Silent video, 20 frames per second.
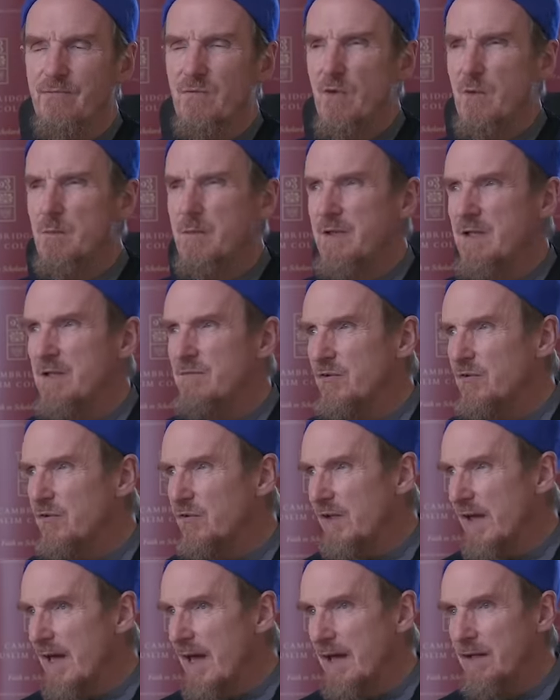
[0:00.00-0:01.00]
The believer
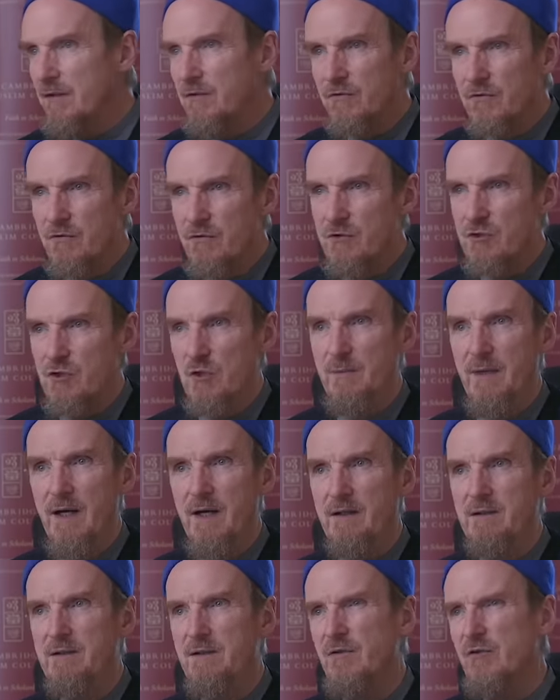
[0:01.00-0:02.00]
scans the
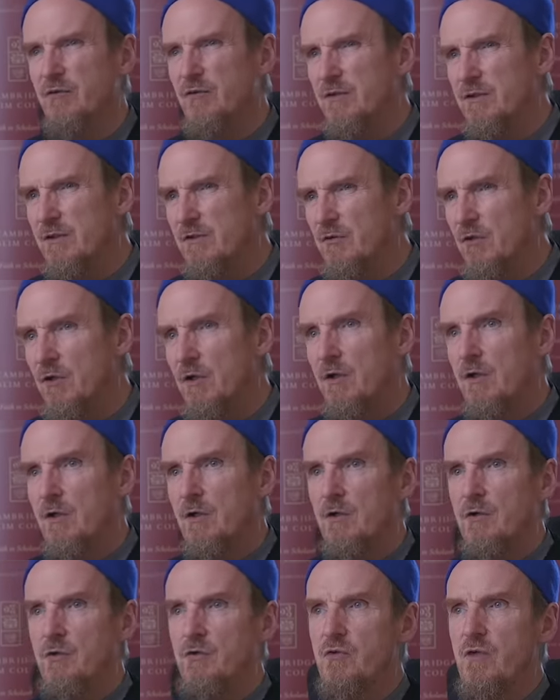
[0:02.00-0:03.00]
jama'ah and sees
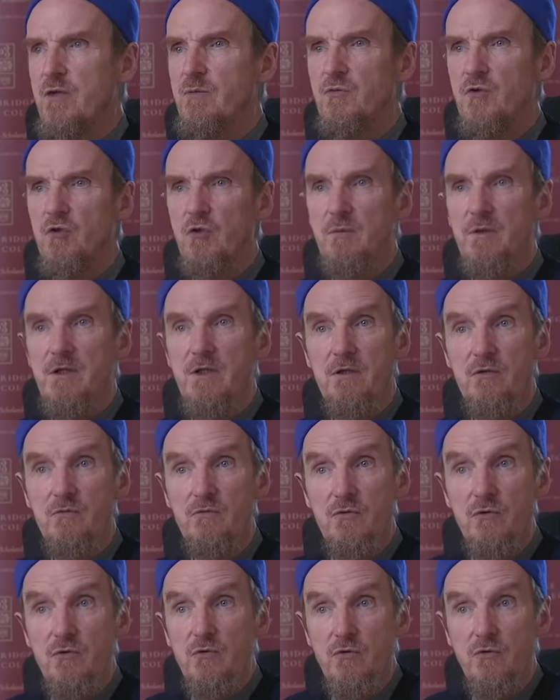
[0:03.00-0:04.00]
who seems to be
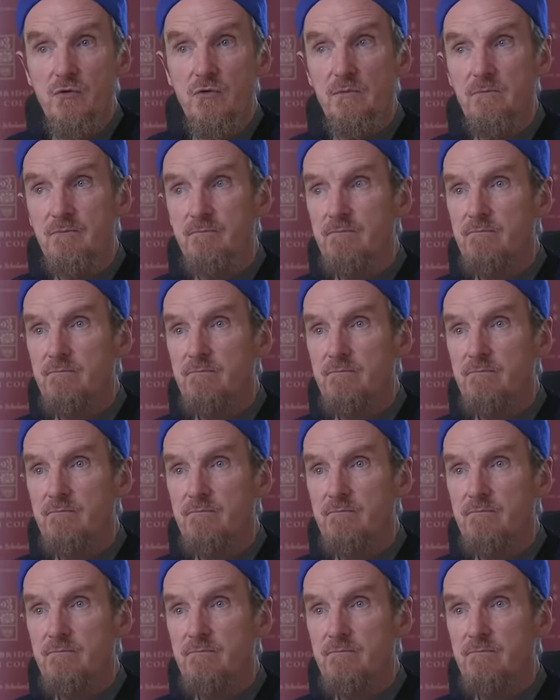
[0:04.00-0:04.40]
confused,